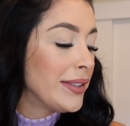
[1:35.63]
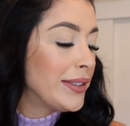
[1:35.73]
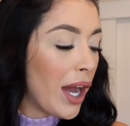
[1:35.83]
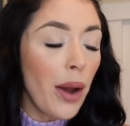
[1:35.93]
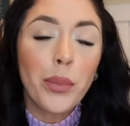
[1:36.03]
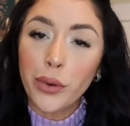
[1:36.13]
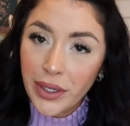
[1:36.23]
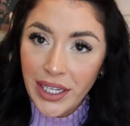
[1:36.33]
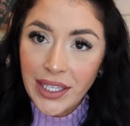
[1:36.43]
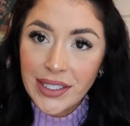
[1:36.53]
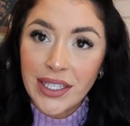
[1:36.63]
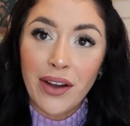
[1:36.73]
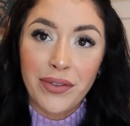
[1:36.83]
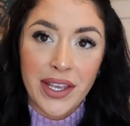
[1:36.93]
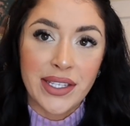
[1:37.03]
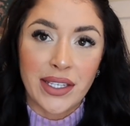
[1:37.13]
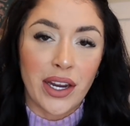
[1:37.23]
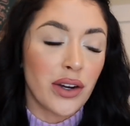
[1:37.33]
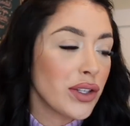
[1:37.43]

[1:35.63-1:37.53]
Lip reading: top reads of this year.